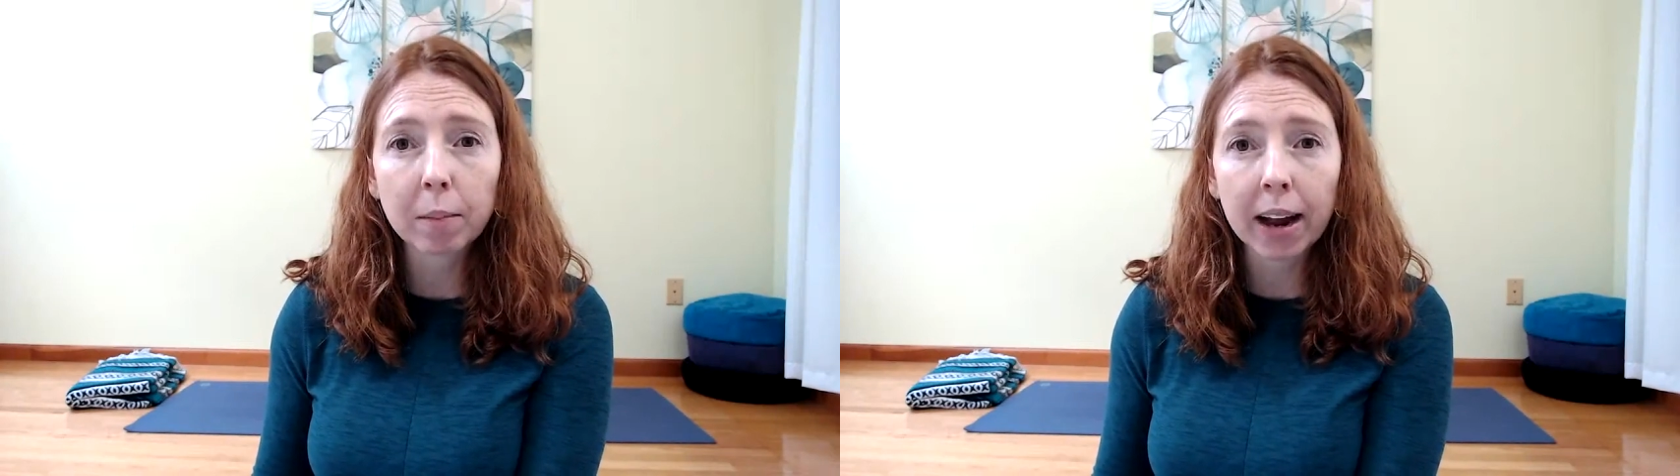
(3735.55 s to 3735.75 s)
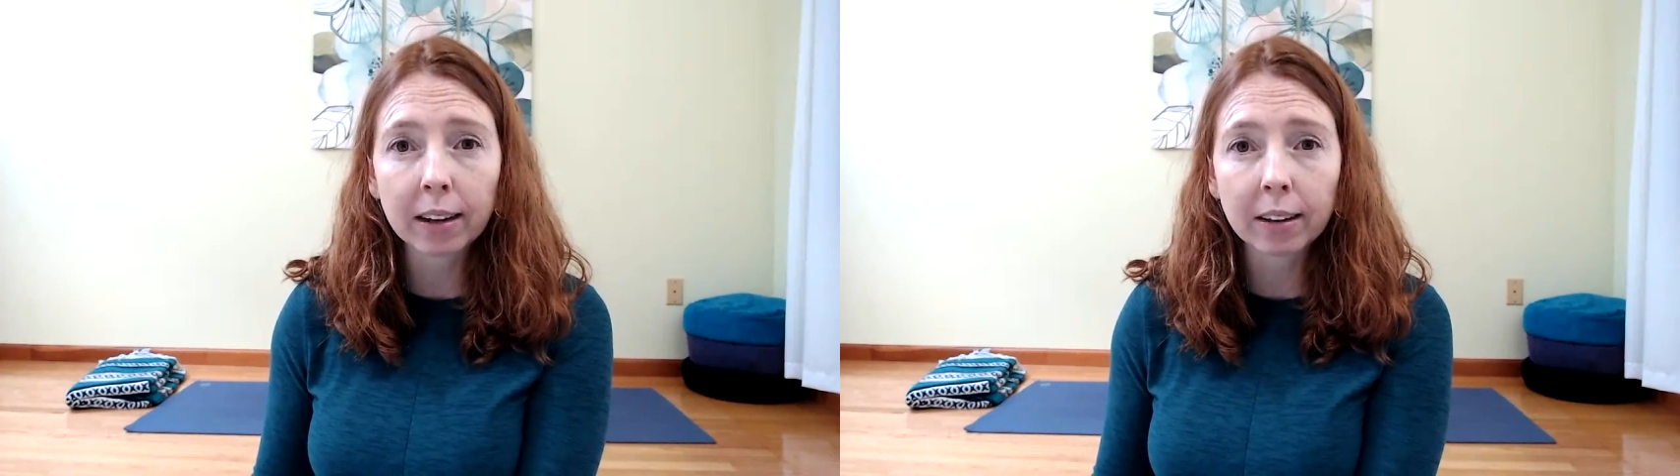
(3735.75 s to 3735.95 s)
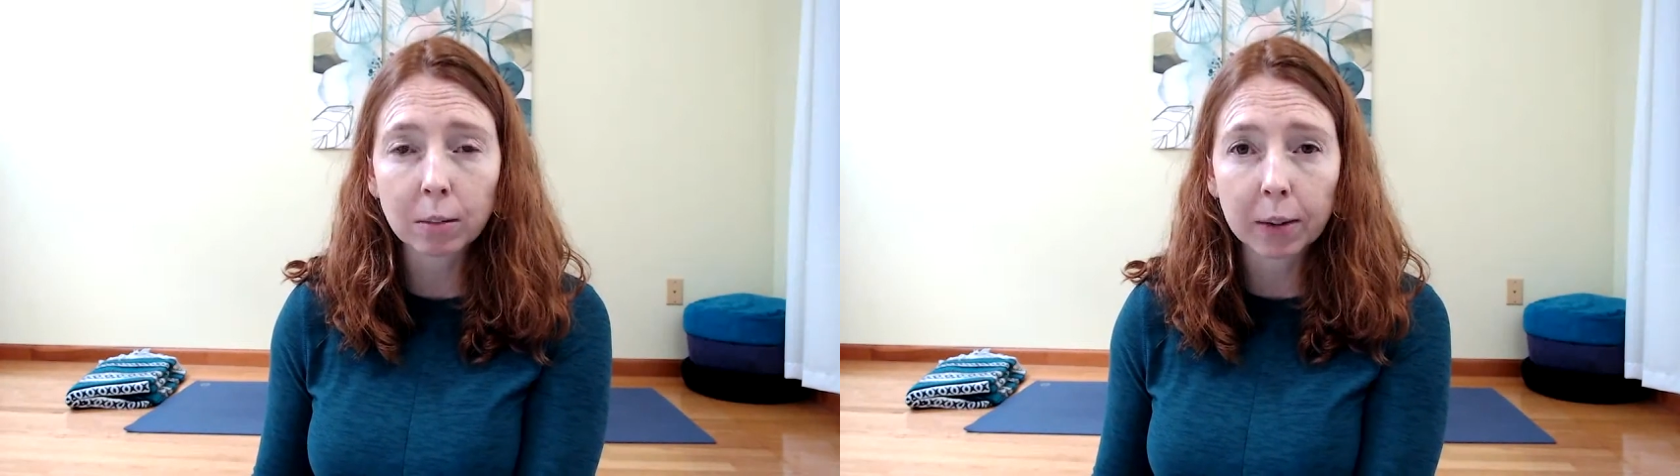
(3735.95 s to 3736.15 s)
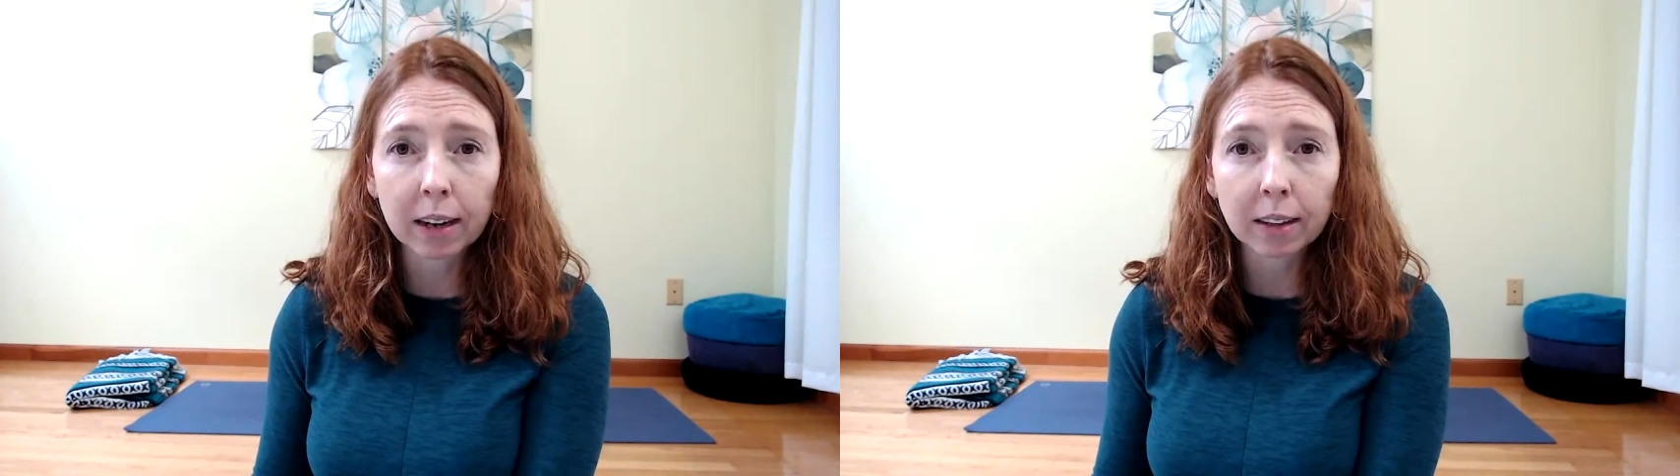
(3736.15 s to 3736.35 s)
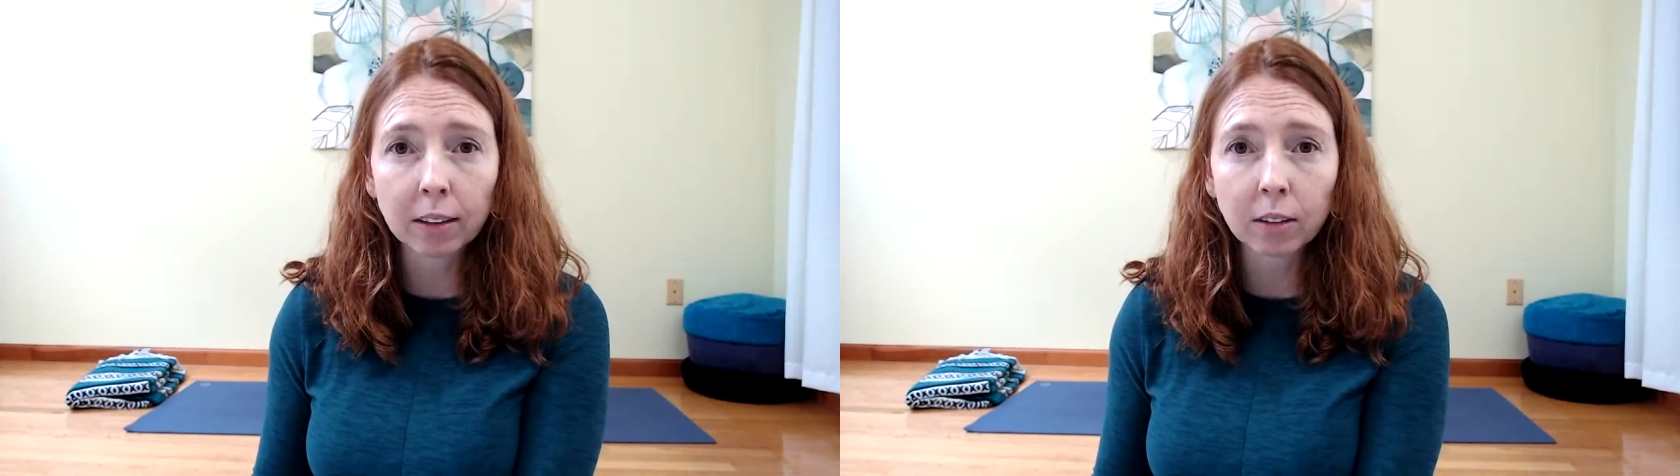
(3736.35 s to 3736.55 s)
back into
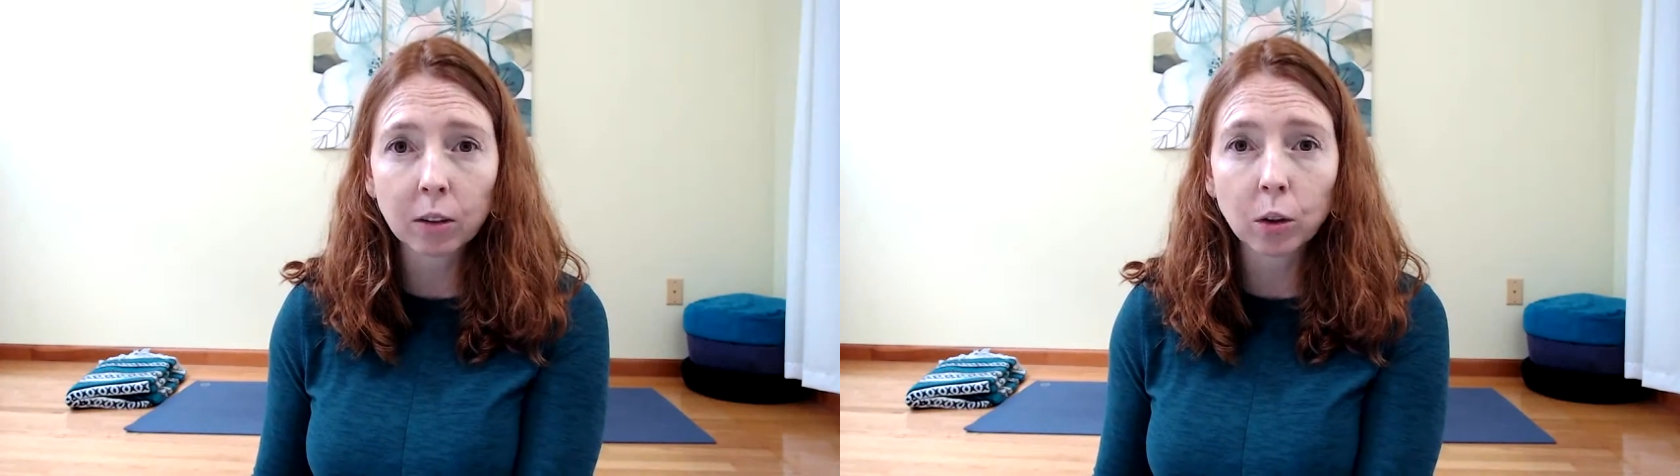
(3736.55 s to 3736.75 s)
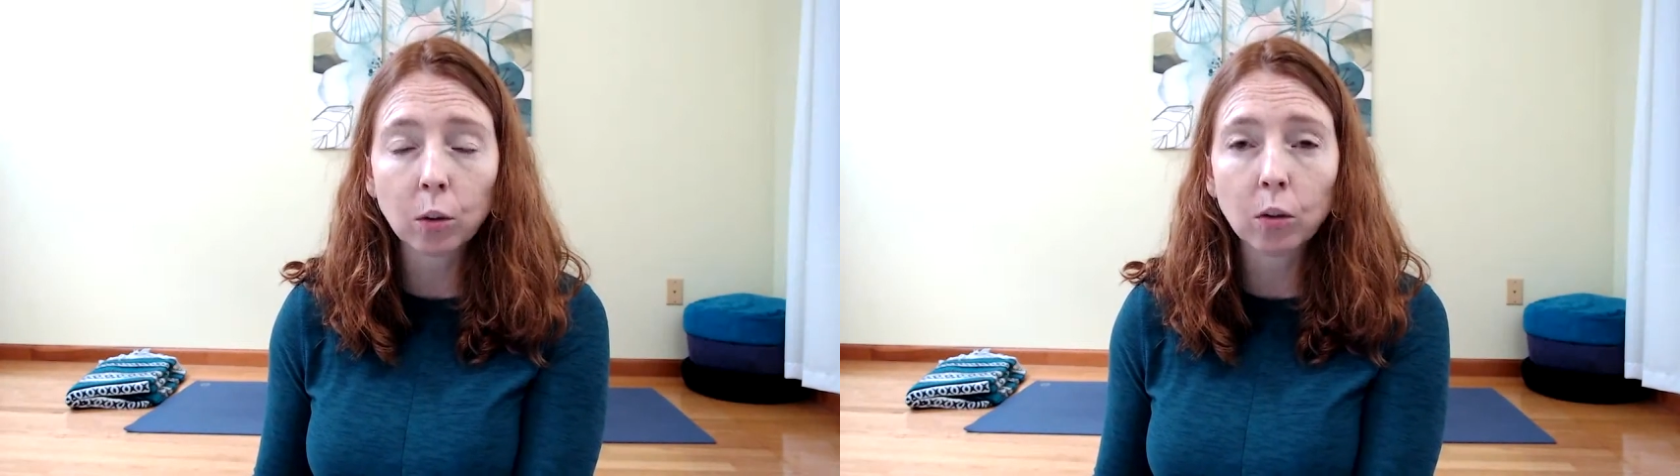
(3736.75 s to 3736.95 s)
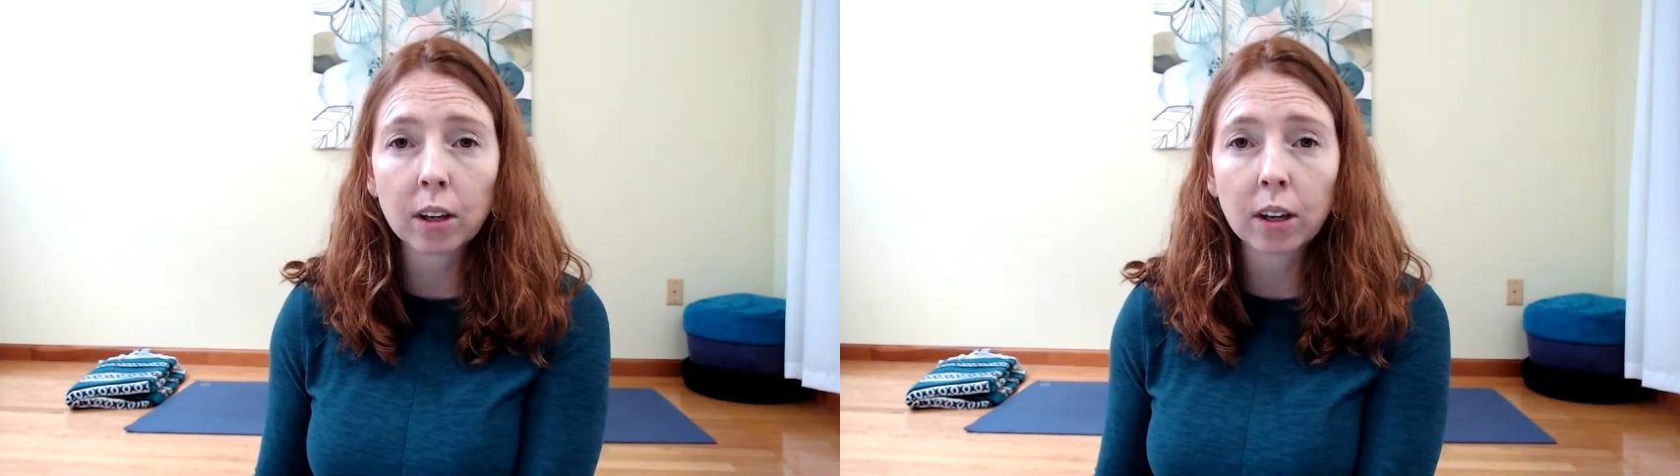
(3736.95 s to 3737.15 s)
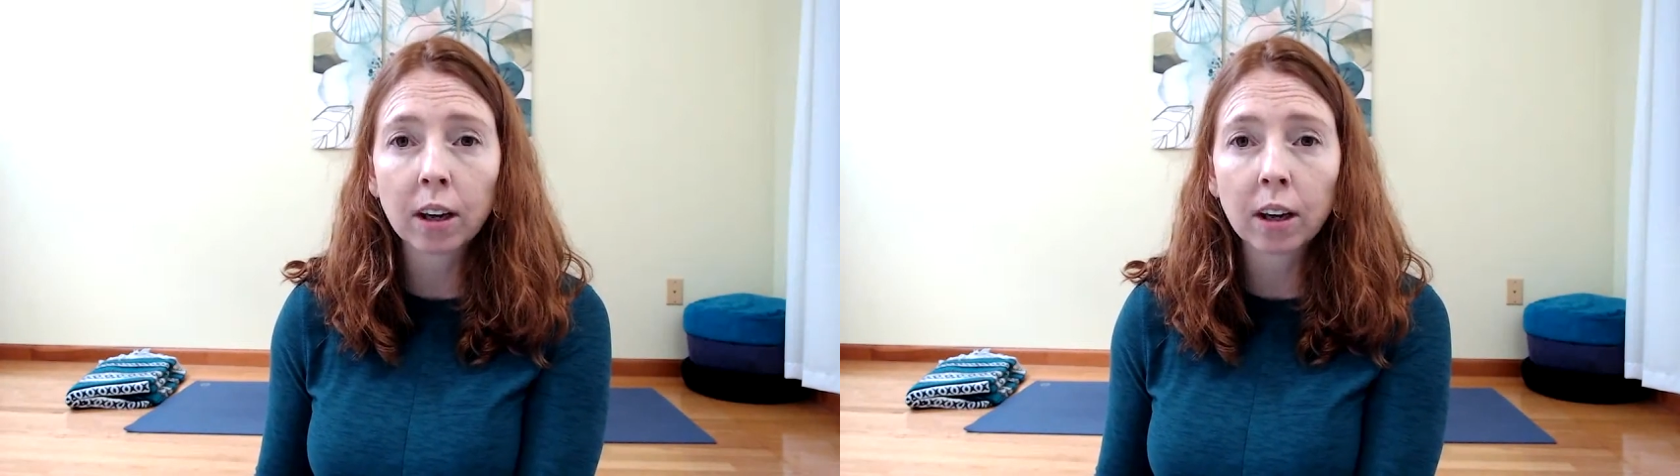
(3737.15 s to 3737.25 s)
balance. So using